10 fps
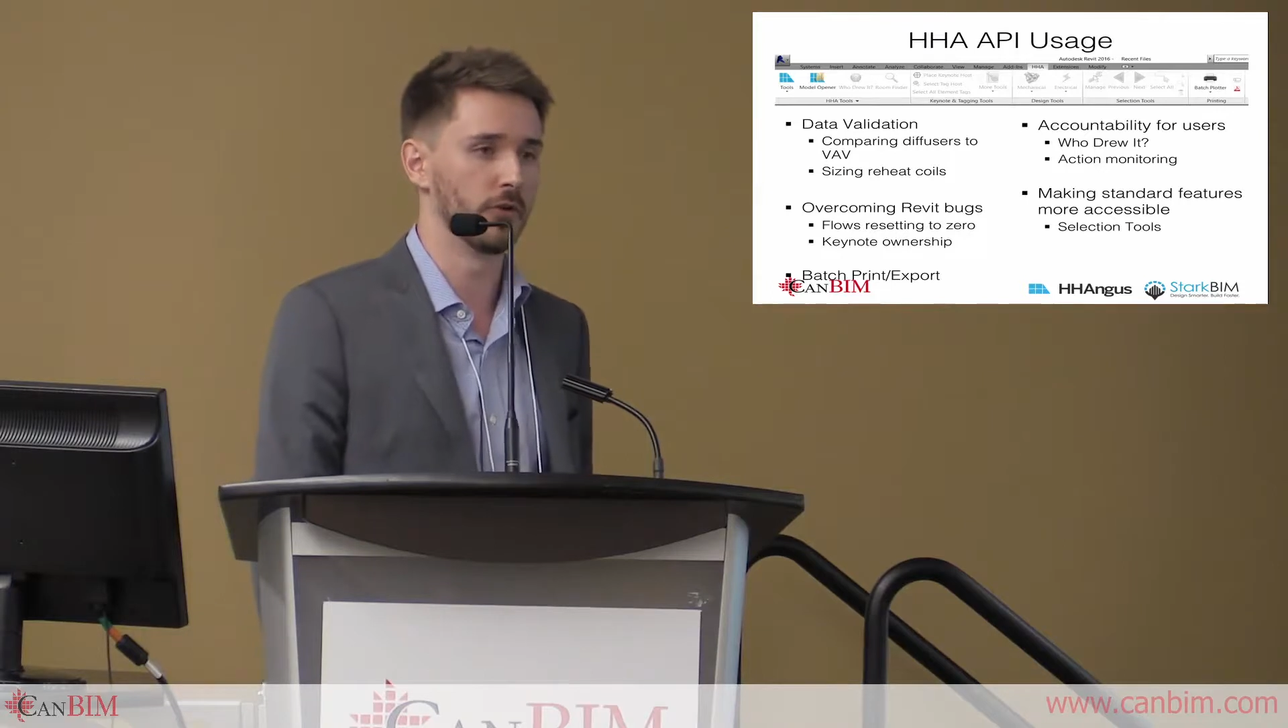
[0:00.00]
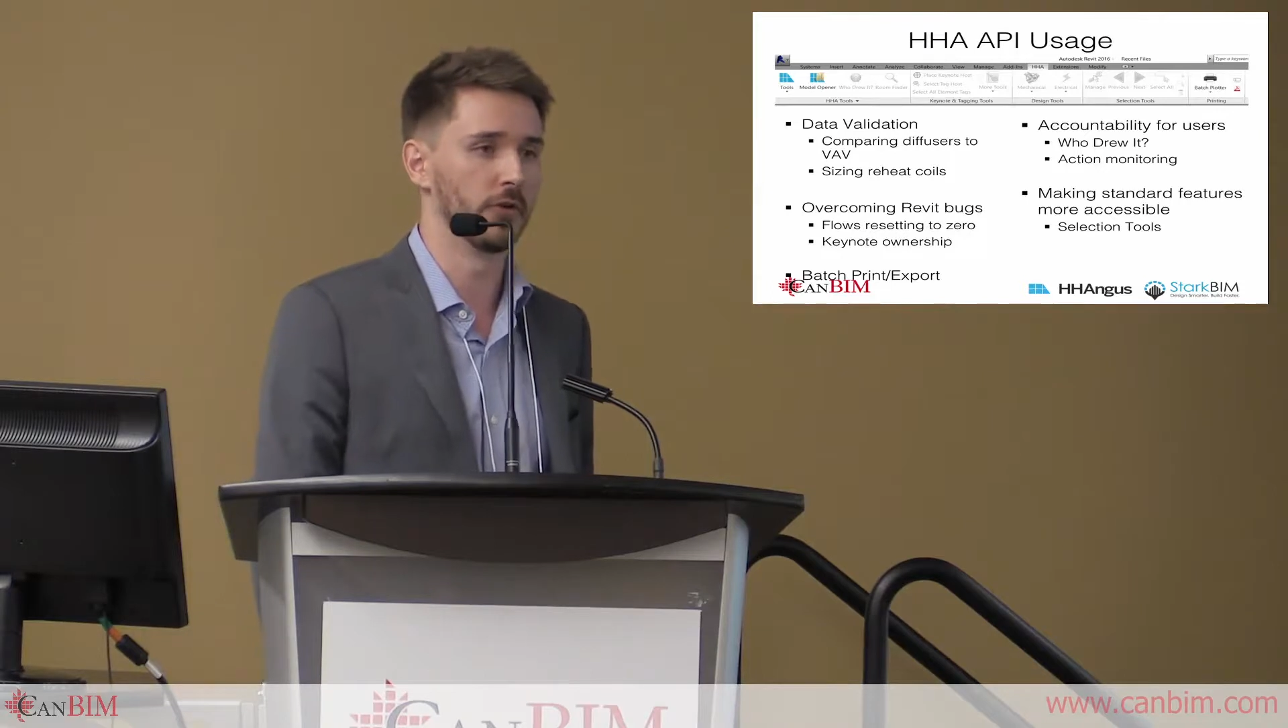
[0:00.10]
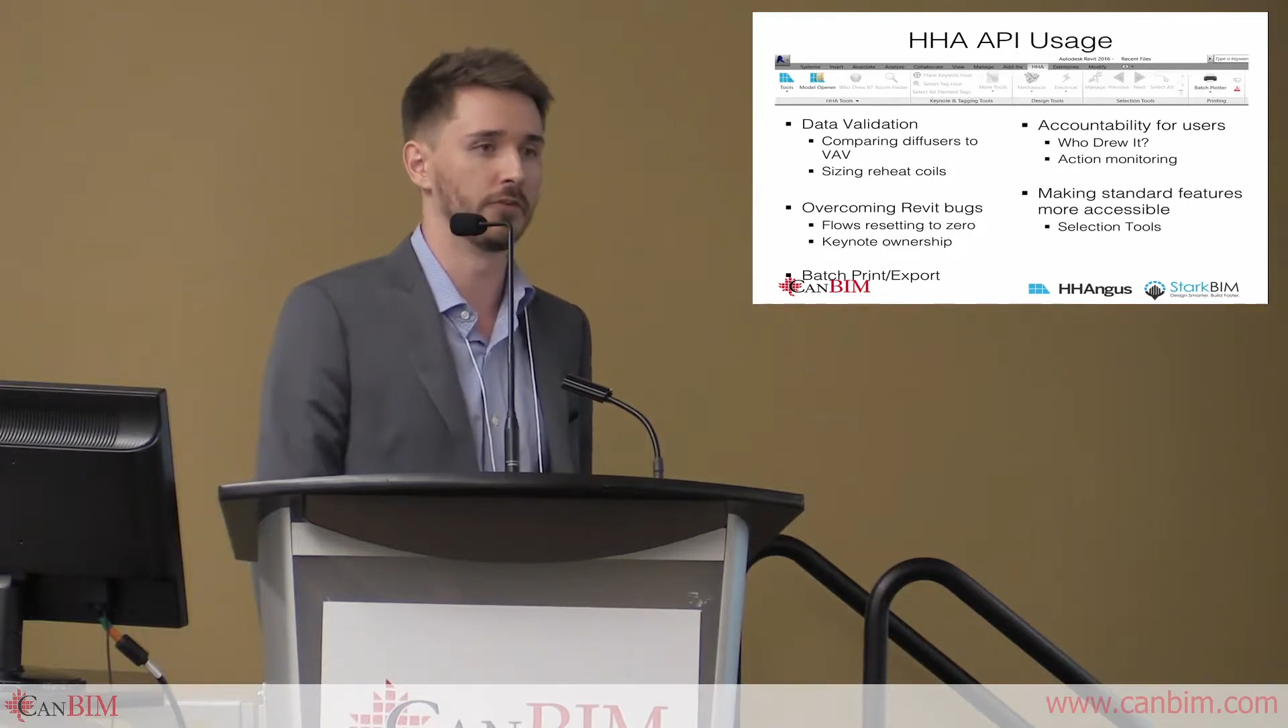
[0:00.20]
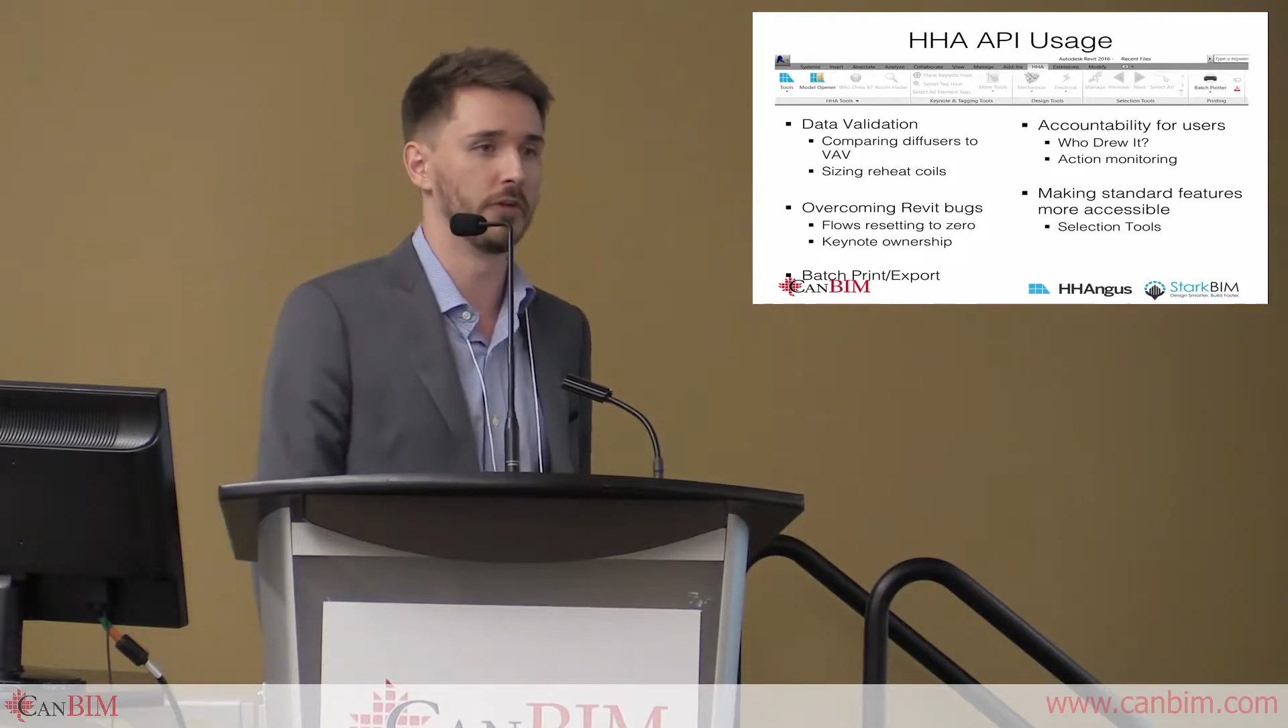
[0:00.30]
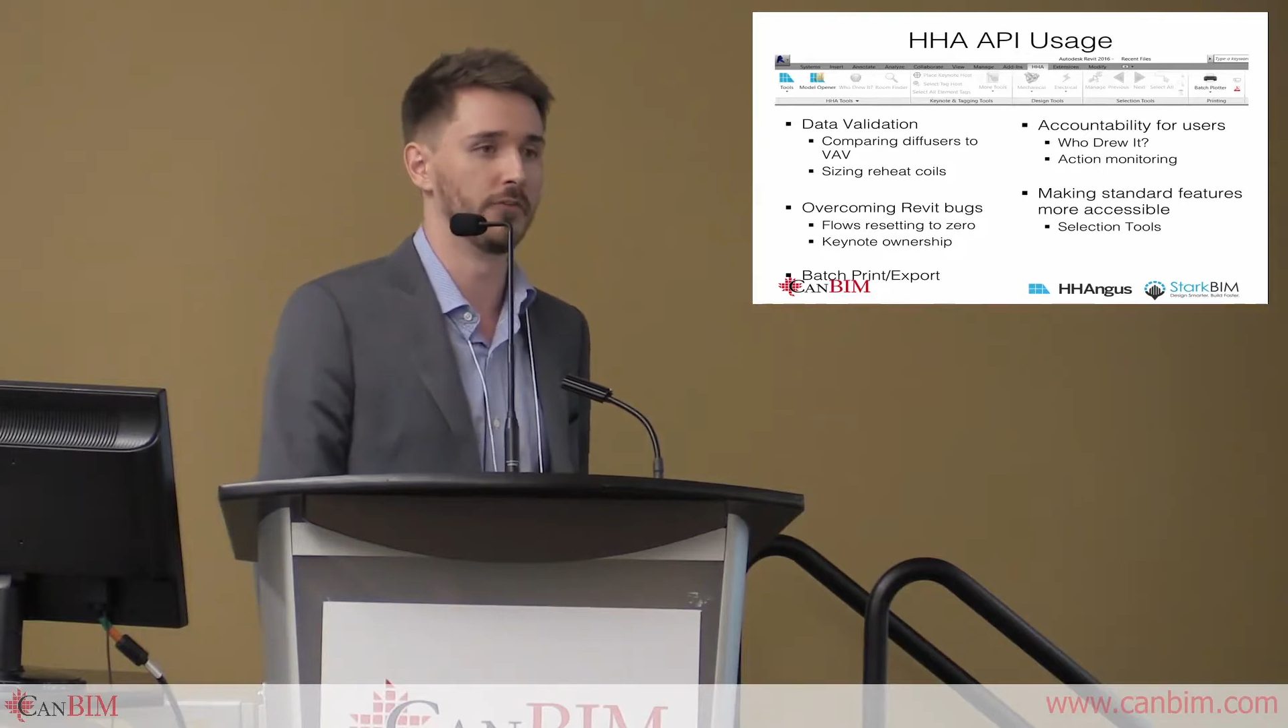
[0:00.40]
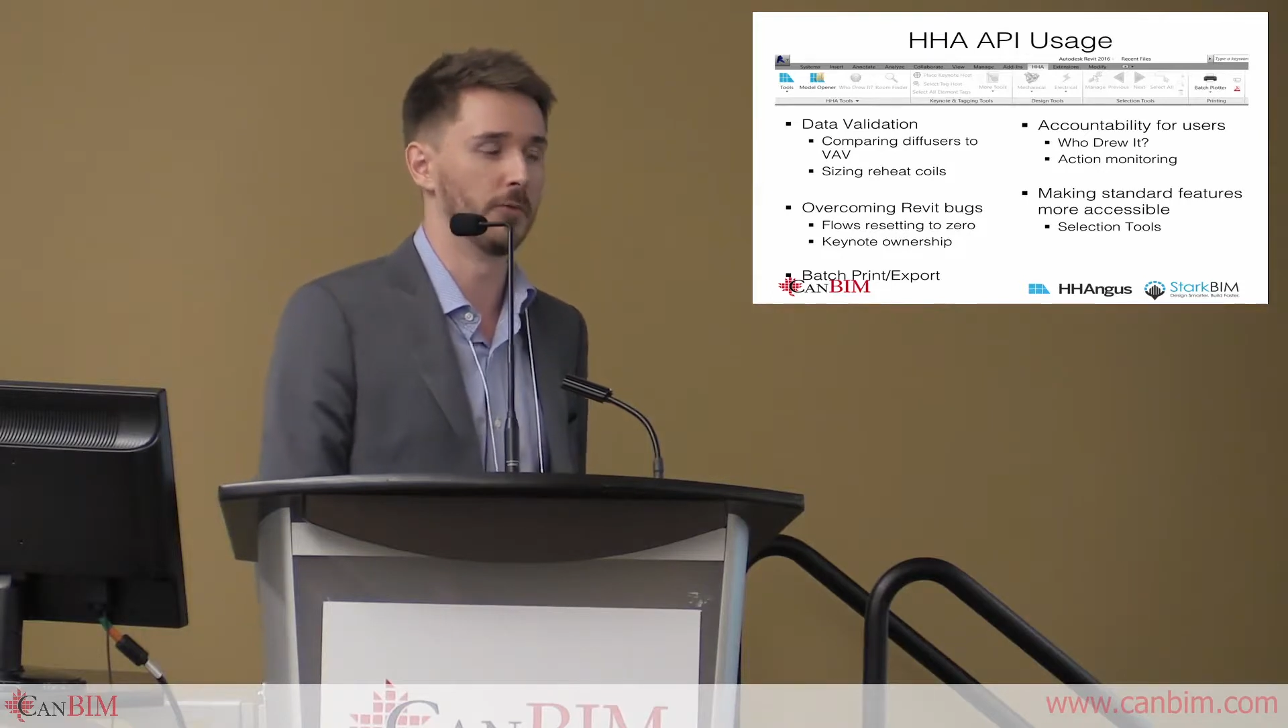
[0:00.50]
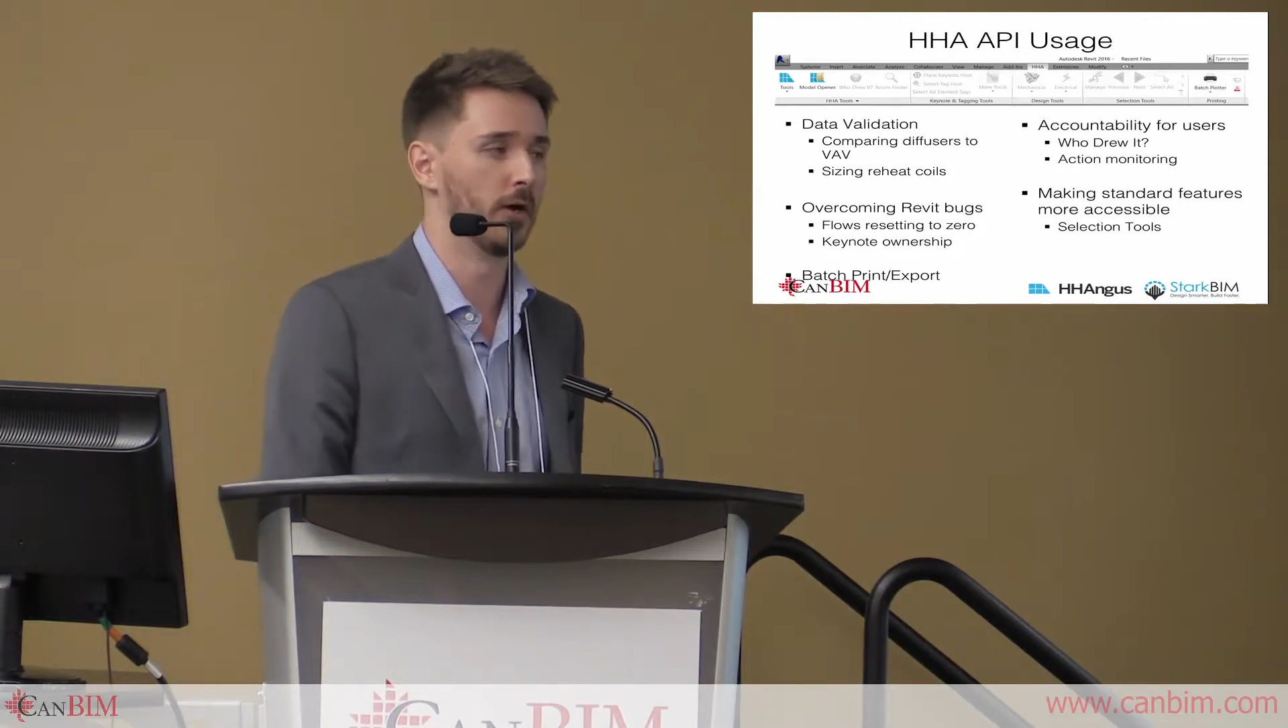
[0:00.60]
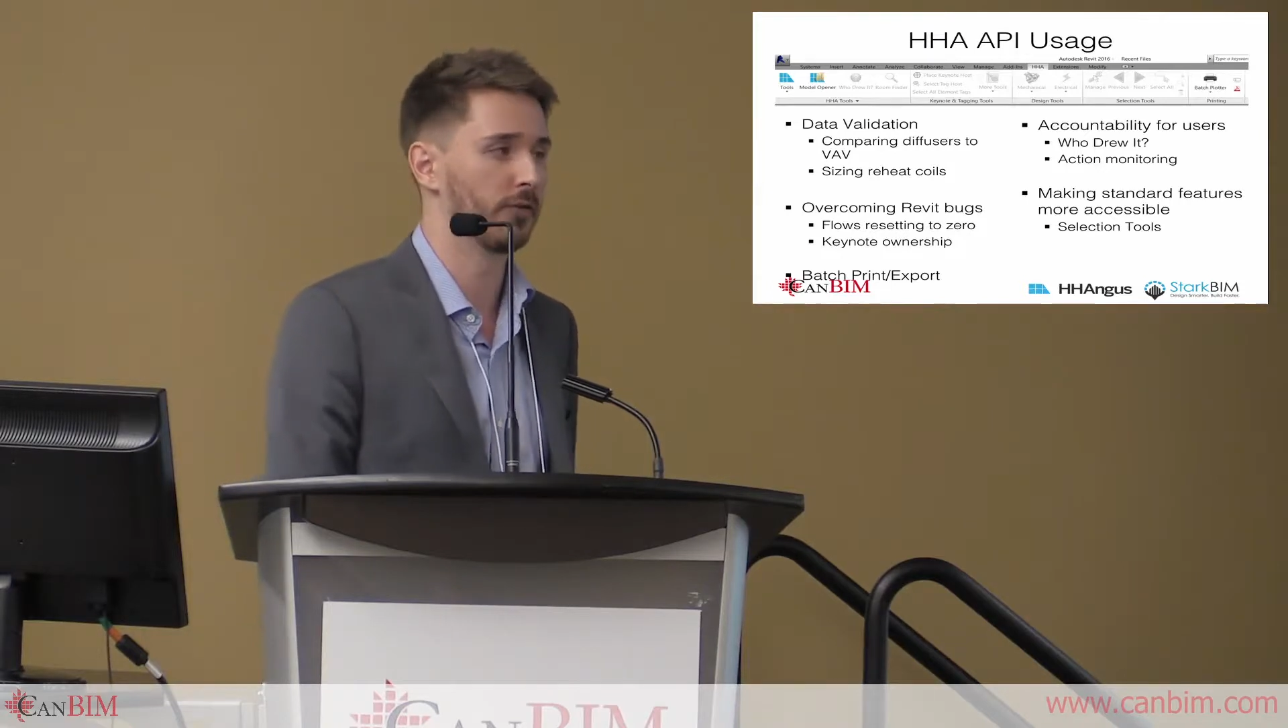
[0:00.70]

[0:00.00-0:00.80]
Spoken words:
on our VAV